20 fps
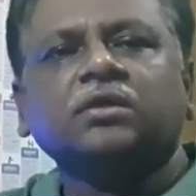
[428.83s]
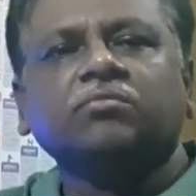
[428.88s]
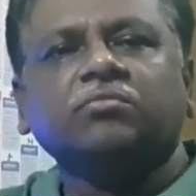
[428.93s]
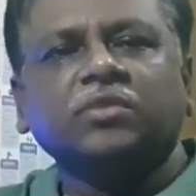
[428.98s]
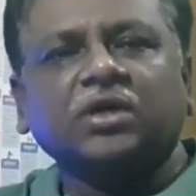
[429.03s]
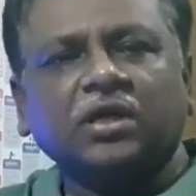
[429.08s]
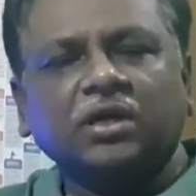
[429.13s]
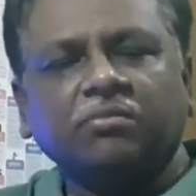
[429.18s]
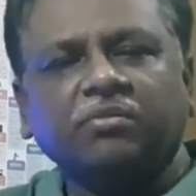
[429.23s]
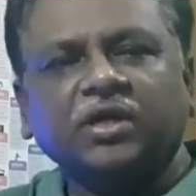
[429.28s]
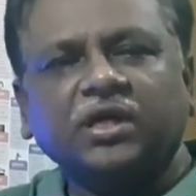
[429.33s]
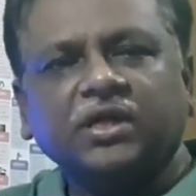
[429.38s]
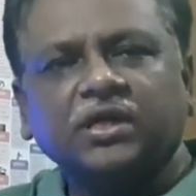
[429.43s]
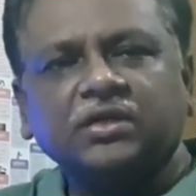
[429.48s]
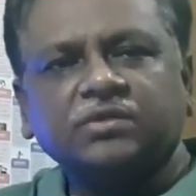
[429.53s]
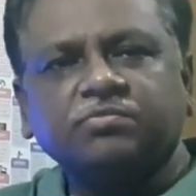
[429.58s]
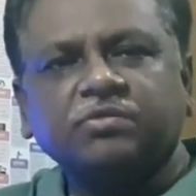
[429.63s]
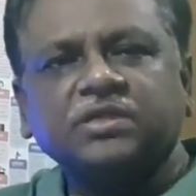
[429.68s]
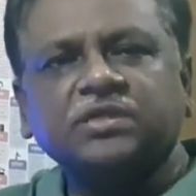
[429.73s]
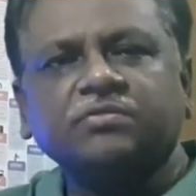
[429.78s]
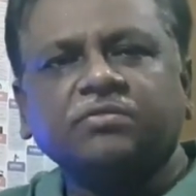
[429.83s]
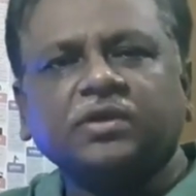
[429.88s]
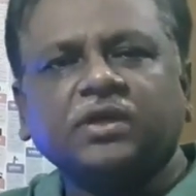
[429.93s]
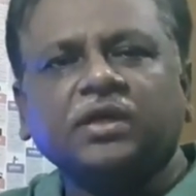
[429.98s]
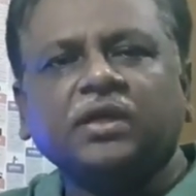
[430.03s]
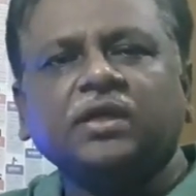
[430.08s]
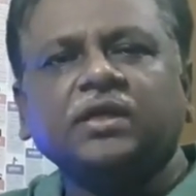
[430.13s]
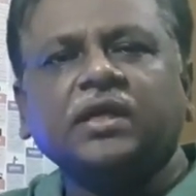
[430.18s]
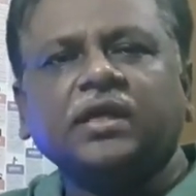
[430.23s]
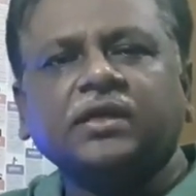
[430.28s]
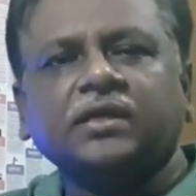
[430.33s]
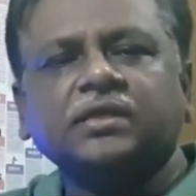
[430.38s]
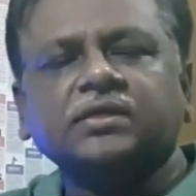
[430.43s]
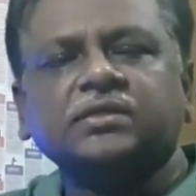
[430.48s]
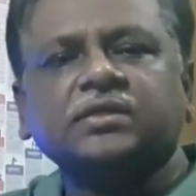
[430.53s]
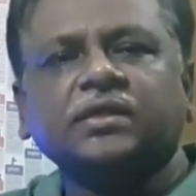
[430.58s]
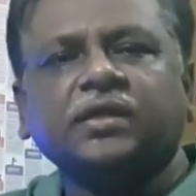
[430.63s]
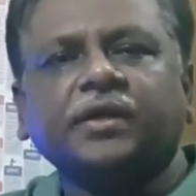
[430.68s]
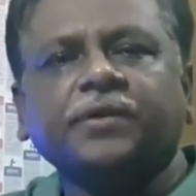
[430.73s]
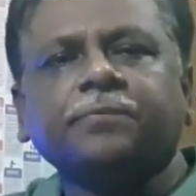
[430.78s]
Very specifically, I can
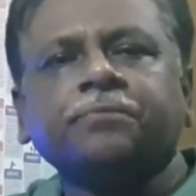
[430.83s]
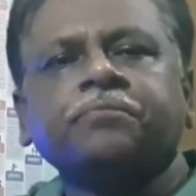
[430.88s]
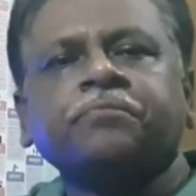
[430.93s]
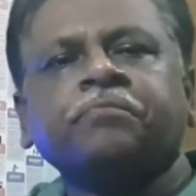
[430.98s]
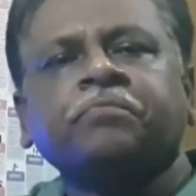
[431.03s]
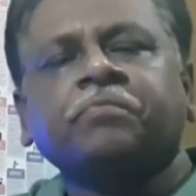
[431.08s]
say